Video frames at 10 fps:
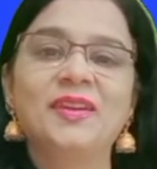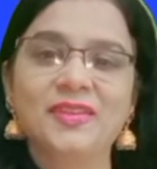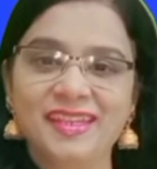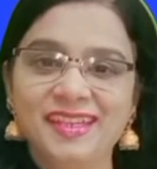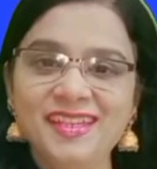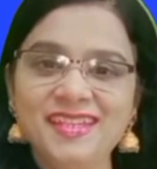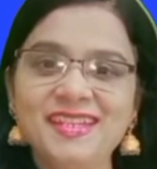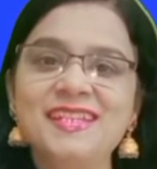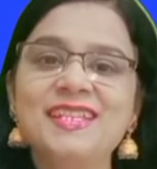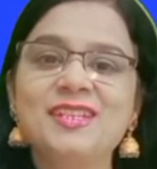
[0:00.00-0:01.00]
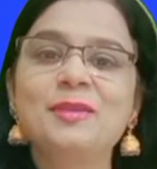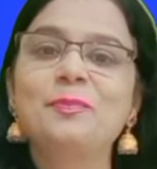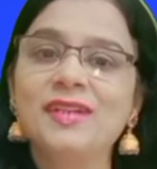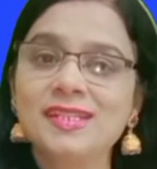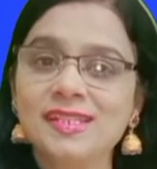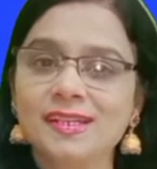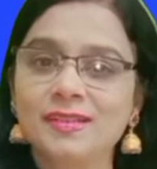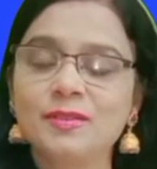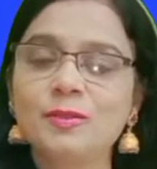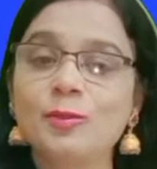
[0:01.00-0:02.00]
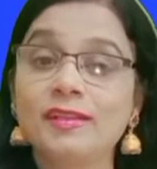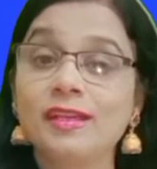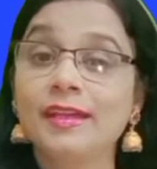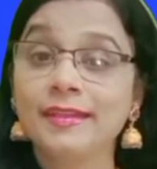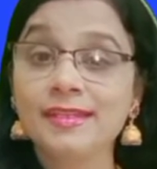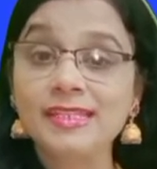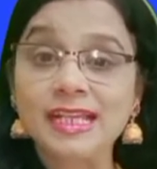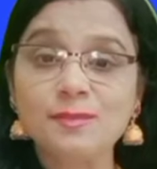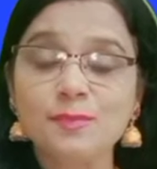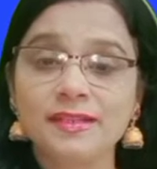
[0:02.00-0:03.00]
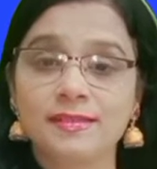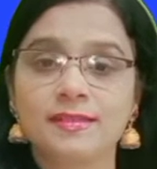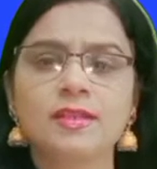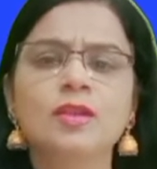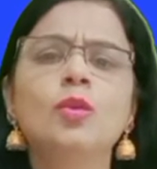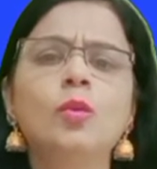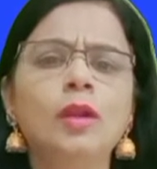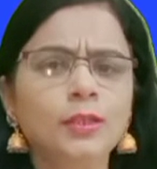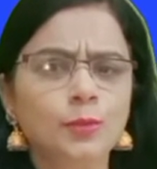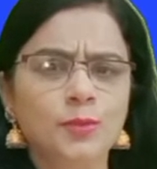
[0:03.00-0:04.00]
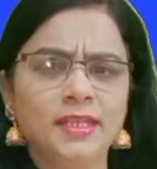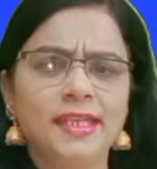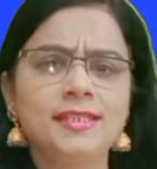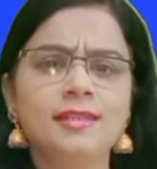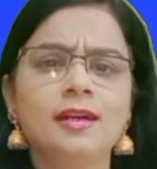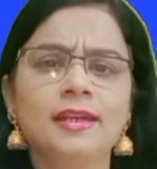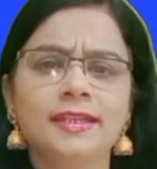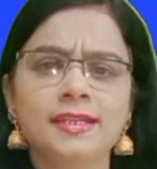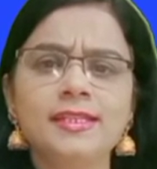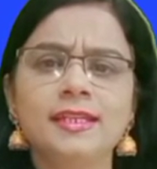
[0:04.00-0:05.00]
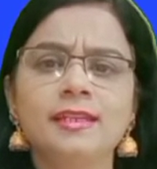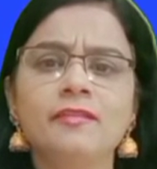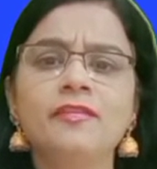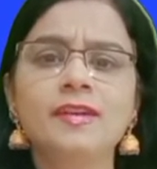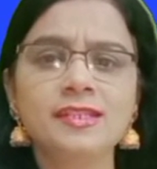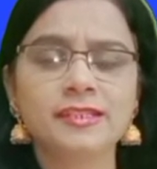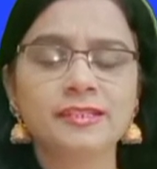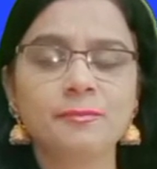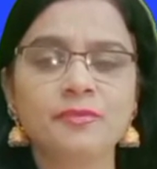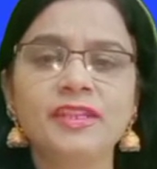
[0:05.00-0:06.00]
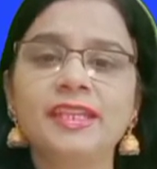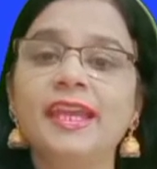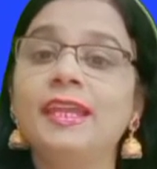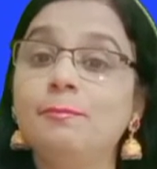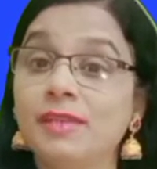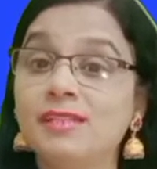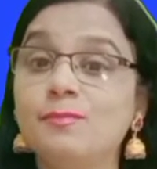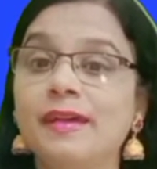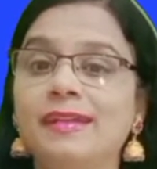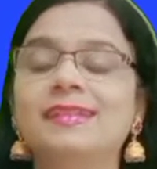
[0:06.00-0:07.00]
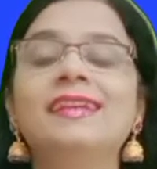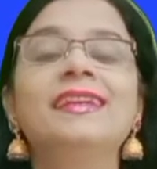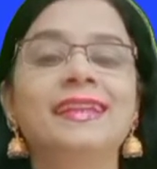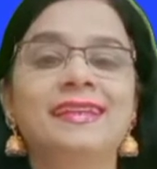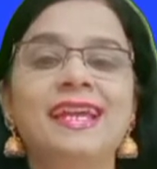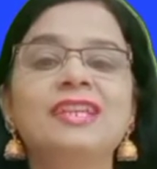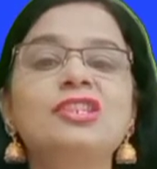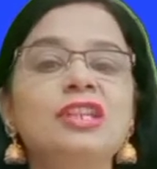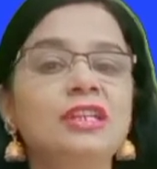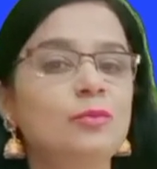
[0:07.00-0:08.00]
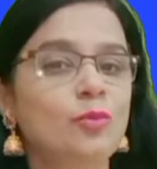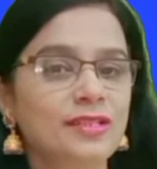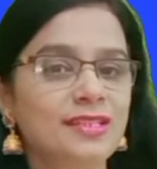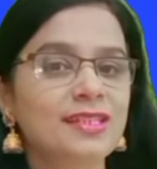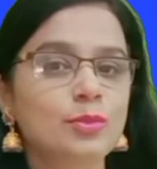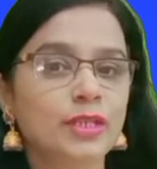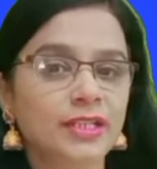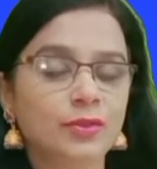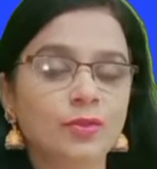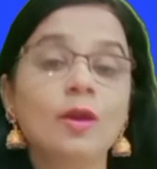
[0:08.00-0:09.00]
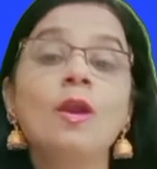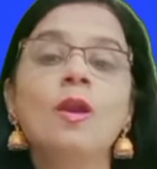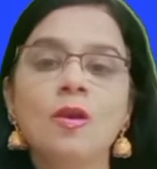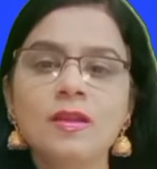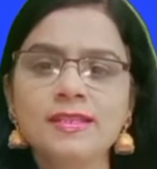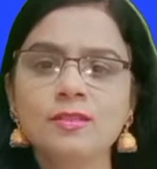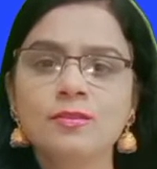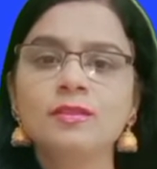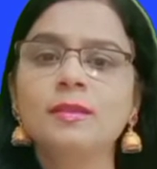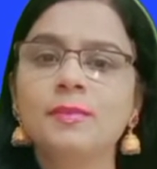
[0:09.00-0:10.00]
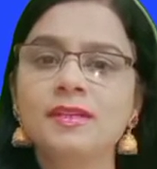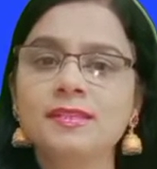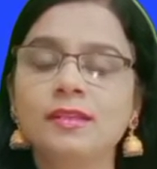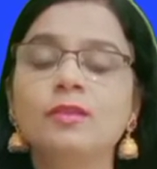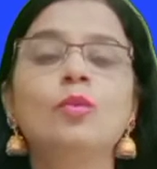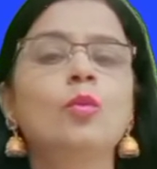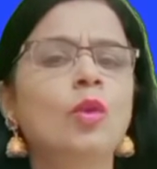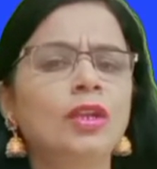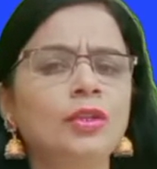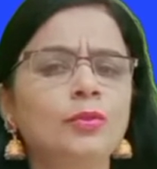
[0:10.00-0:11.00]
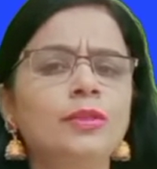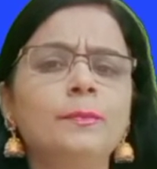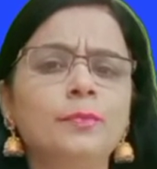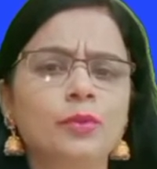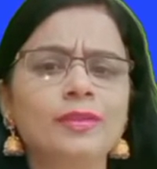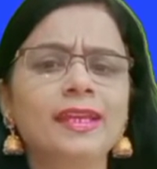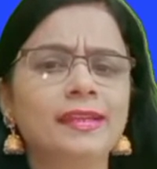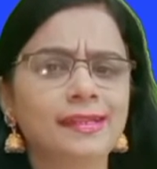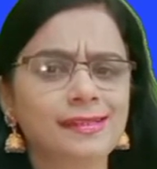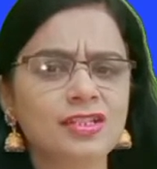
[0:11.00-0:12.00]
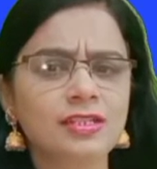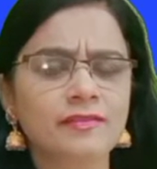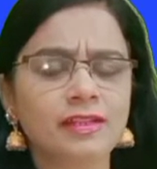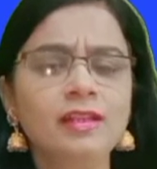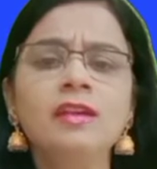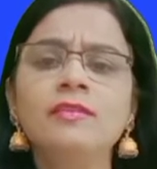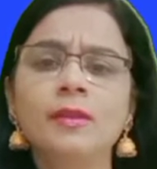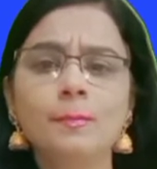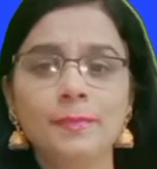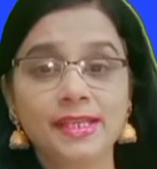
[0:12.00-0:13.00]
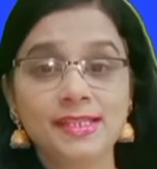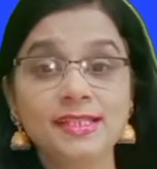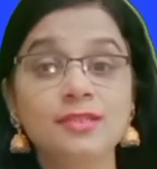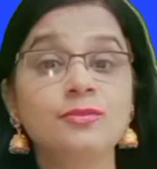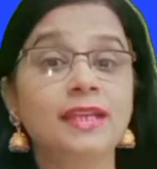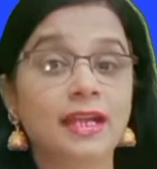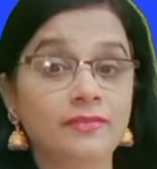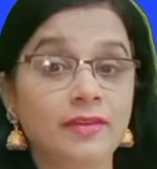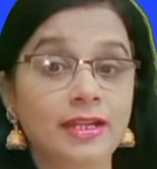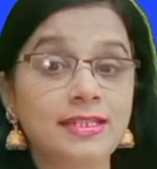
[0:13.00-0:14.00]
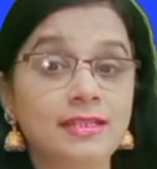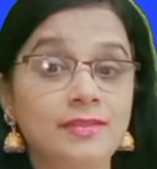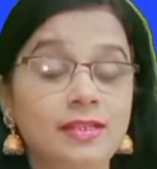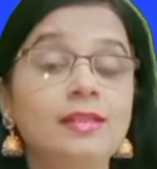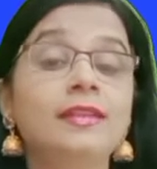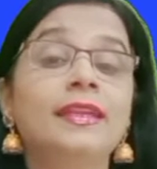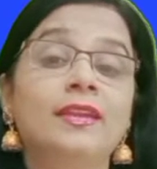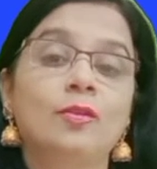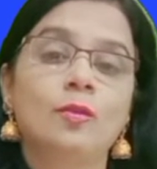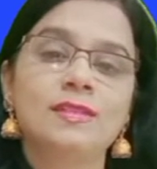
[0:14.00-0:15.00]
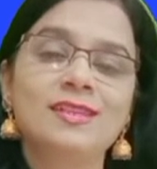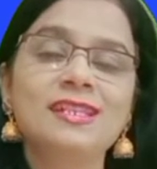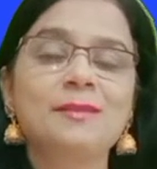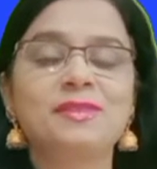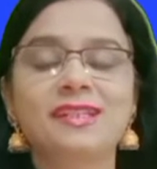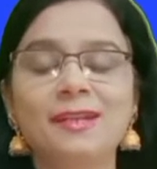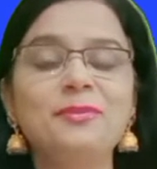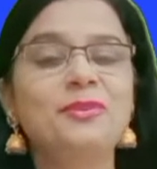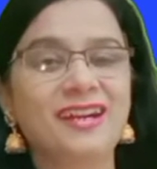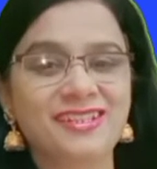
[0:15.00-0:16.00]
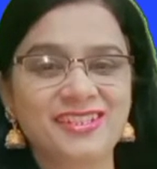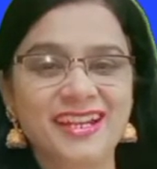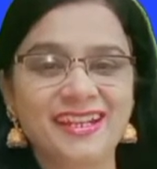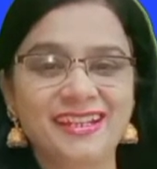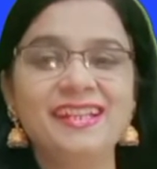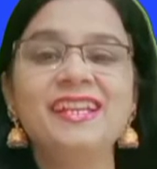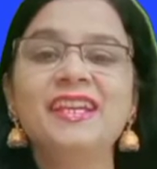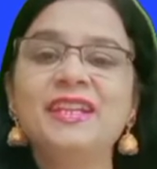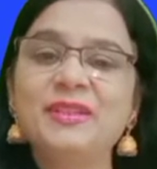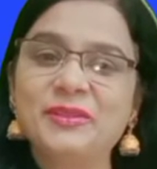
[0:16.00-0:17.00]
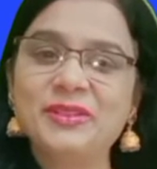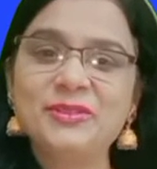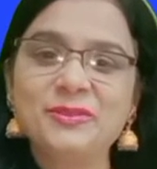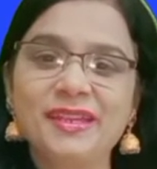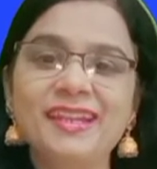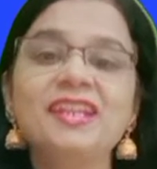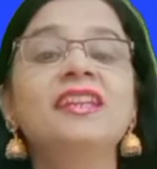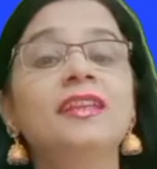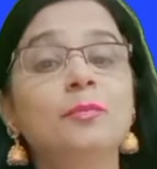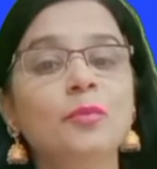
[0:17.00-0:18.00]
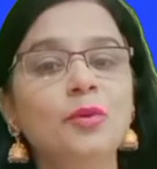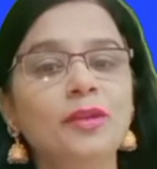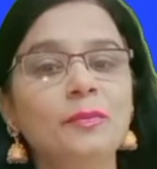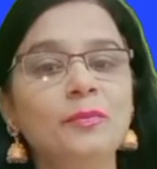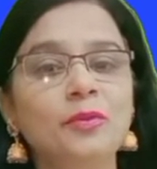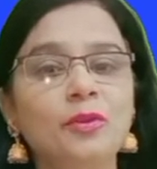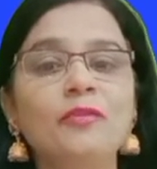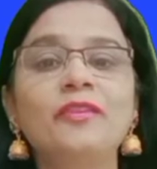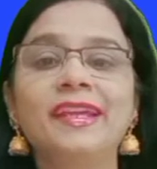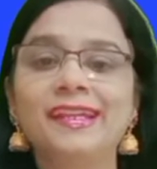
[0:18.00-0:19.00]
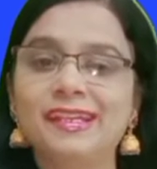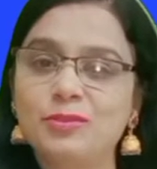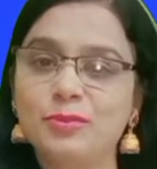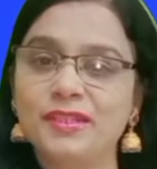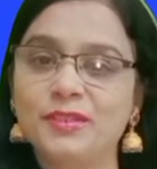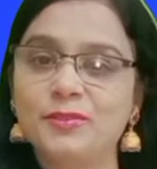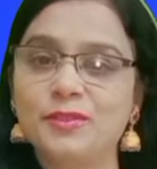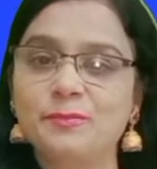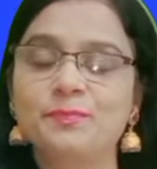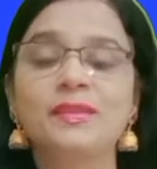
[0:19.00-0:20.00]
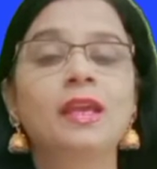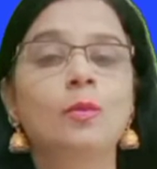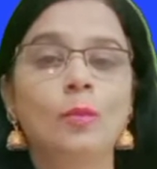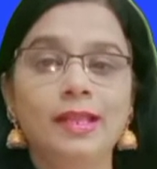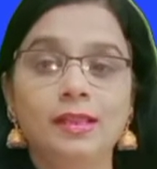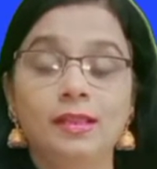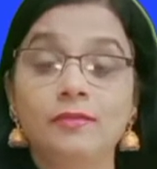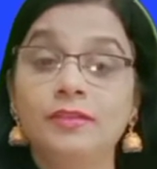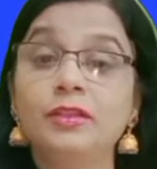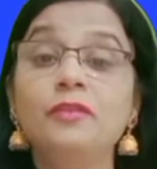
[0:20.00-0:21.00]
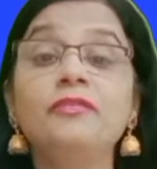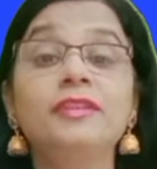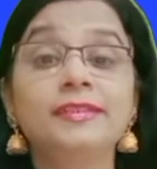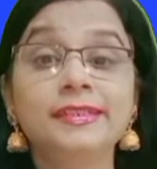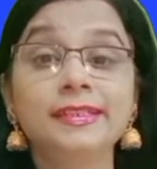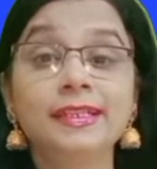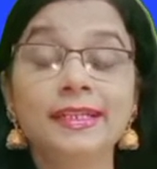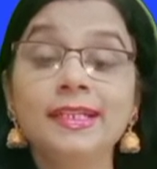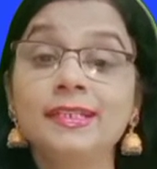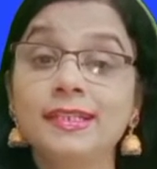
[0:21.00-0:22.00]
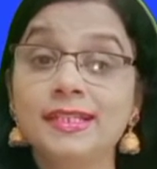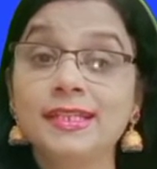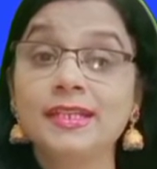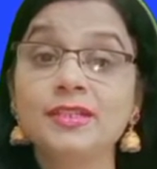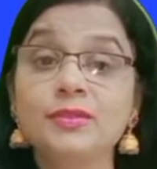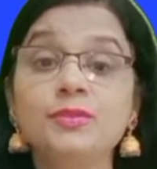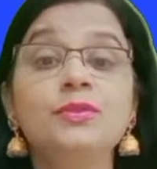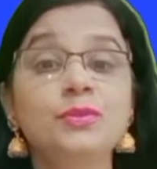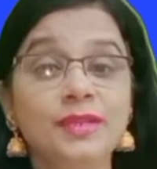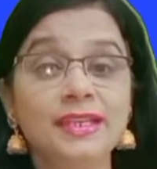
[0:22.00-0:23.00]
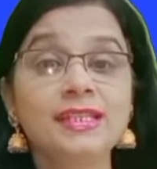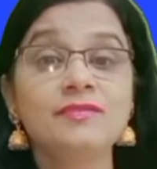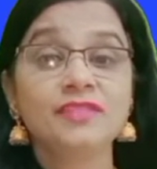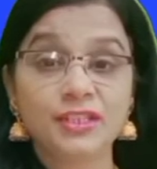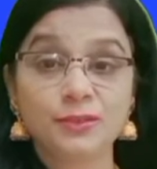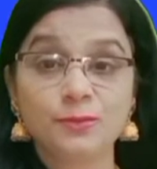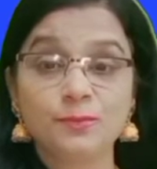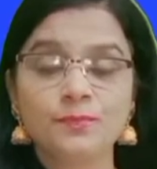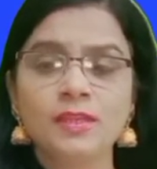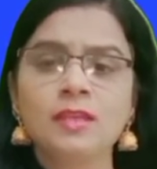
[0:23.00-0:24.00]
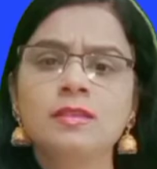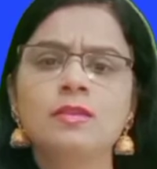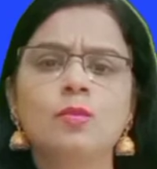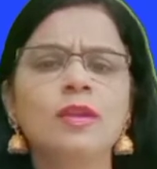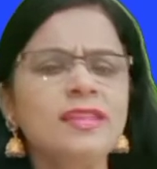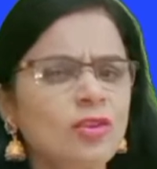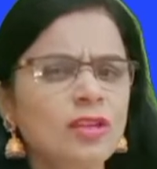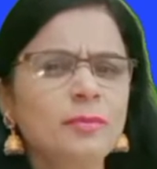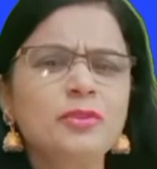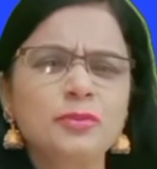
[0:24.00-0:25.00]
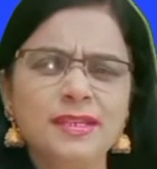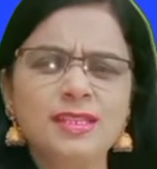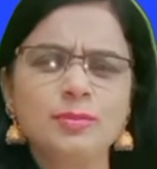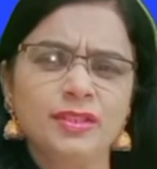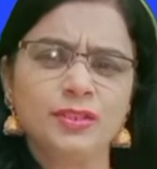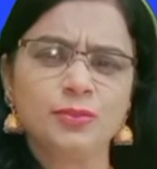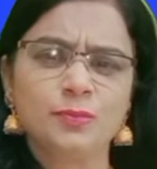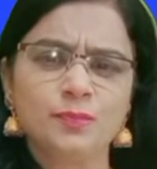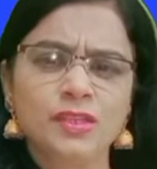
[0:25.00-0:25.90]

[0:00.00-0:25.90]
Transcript: Okay, so the person who are the IELTS aspirants who want to ace the IELTS in the first attempt with 8 plus band can actually watch this video. Also, the person who want to improve their English level from basic to the advanced level can also subscribe to our channel in order to get the more and more of English videos. Well, without further delay, let's get into today's video. So what is all about today's video?